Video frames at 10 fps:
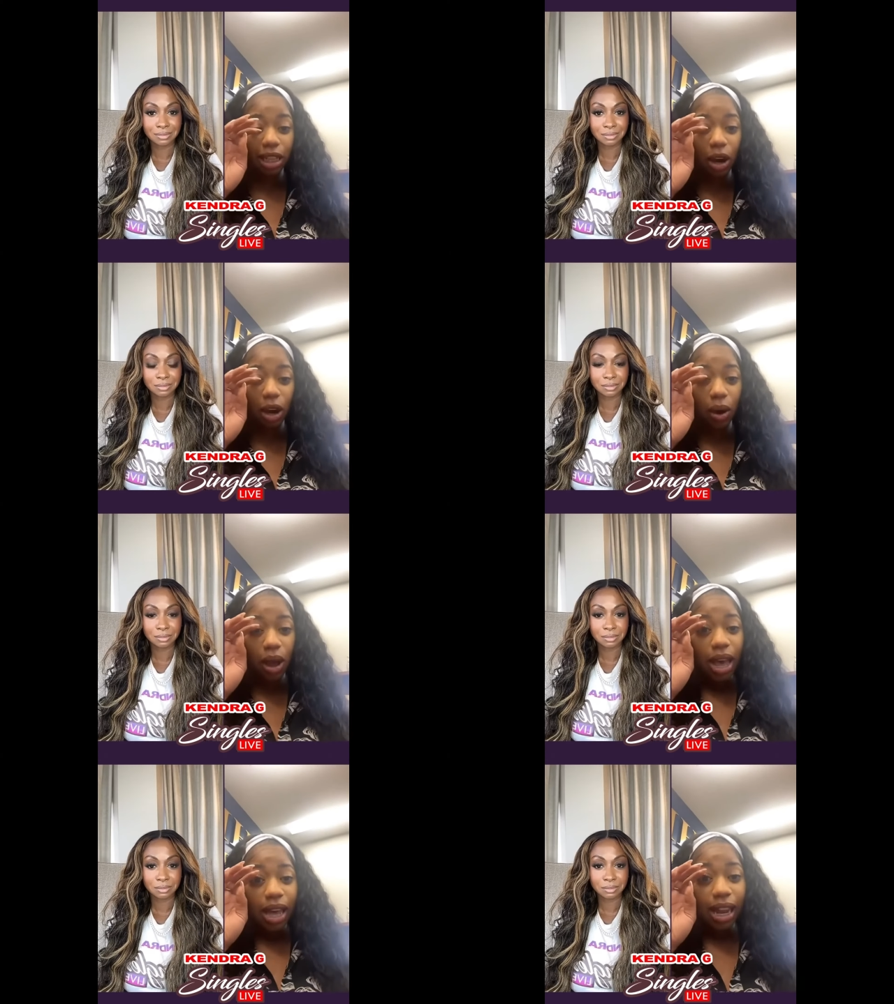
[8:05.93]
Speaker 1: So
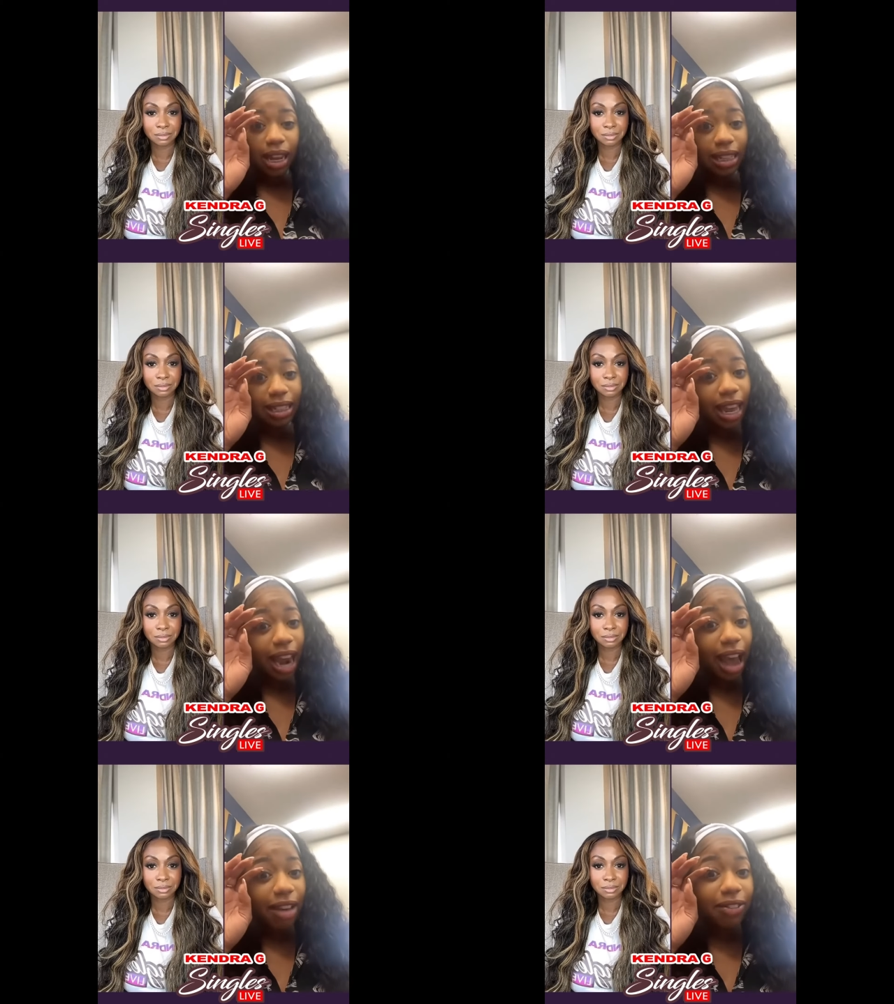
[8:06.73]
like I
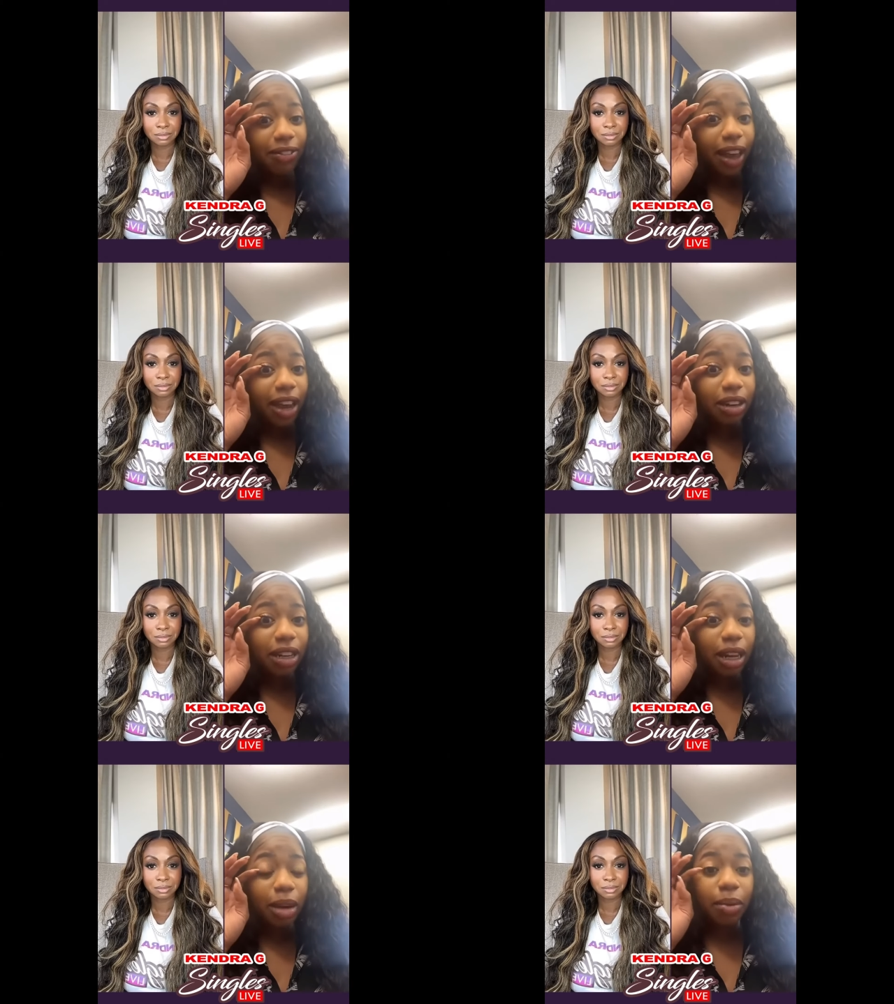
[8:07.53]
said, I
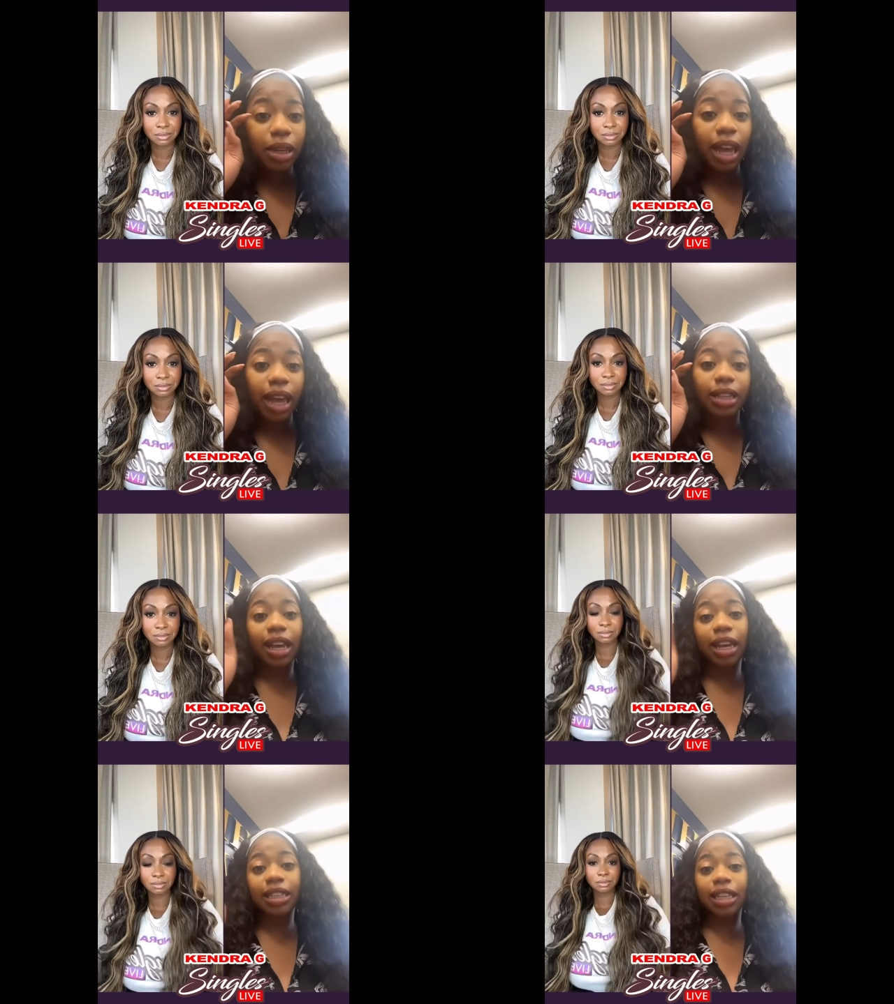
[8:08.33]
found them, but like
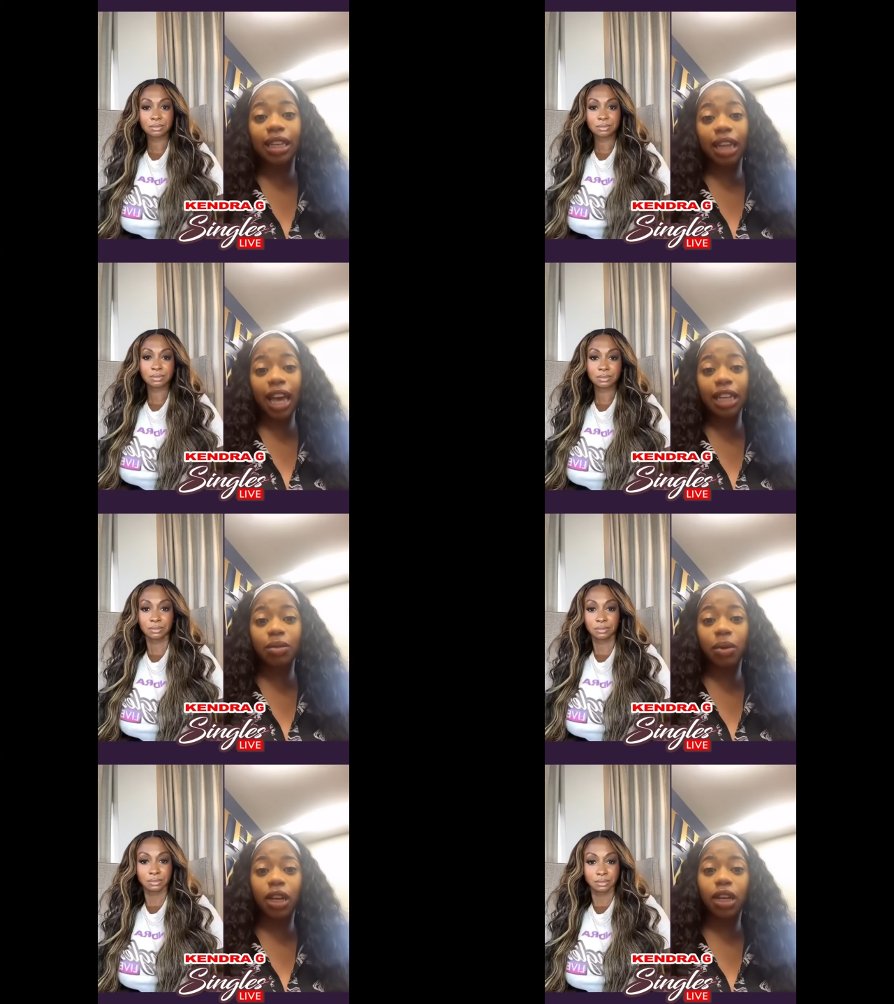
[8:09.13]
like I said, the
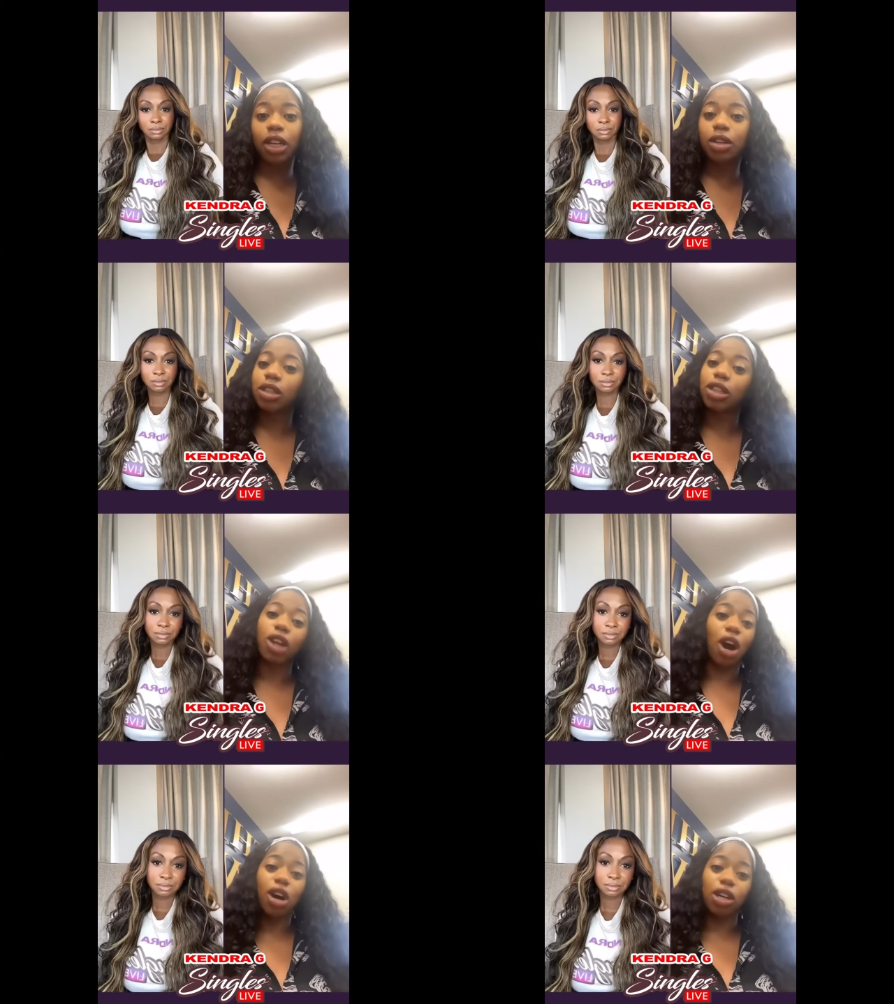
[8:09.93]
last one, it, the
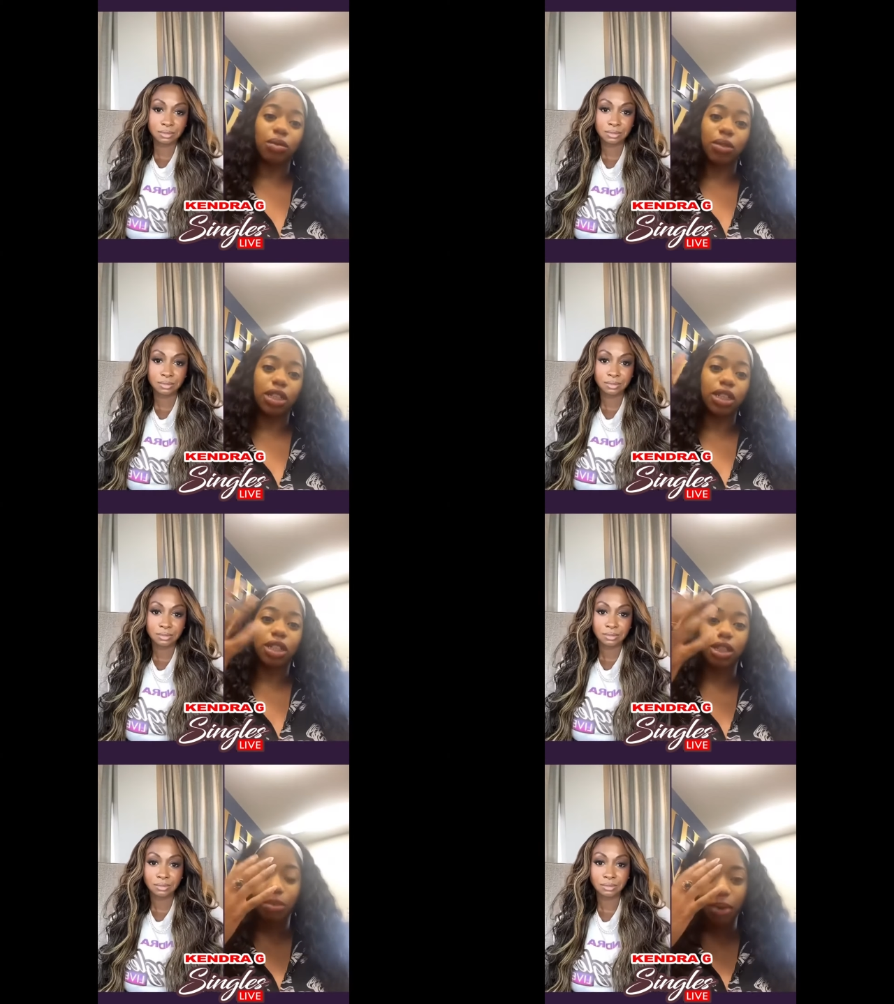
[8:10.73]
dogs was the
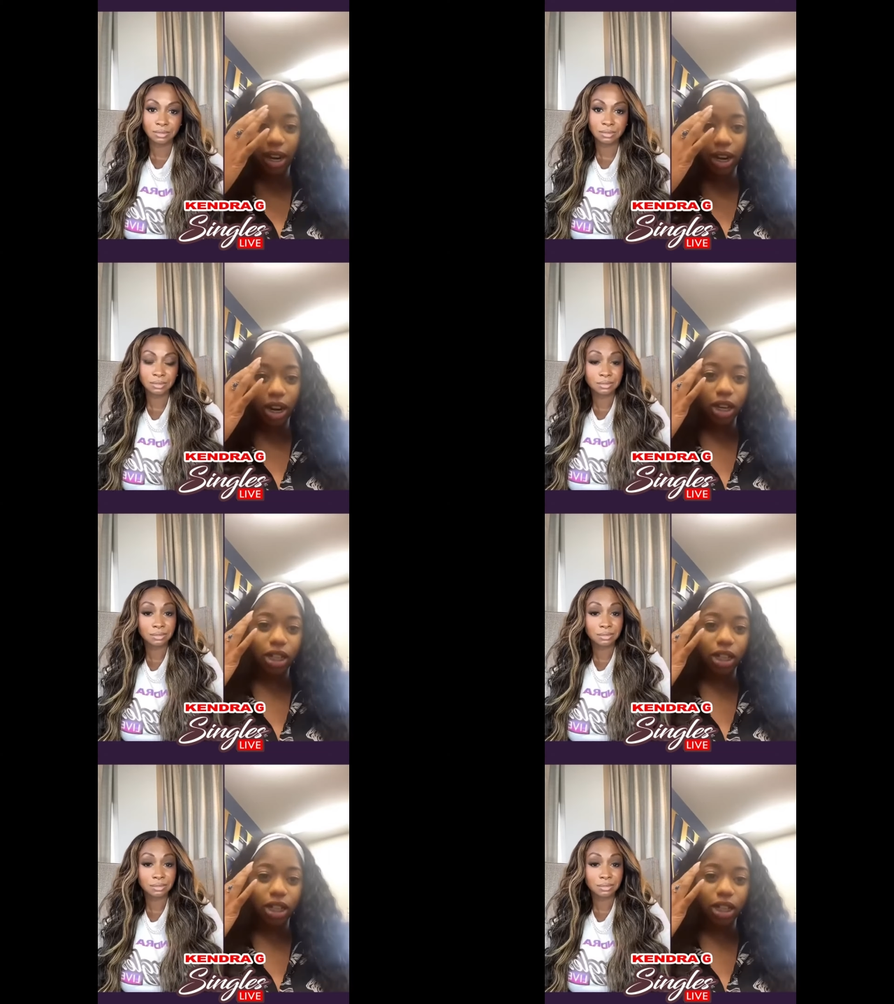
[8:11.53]
deal breaker.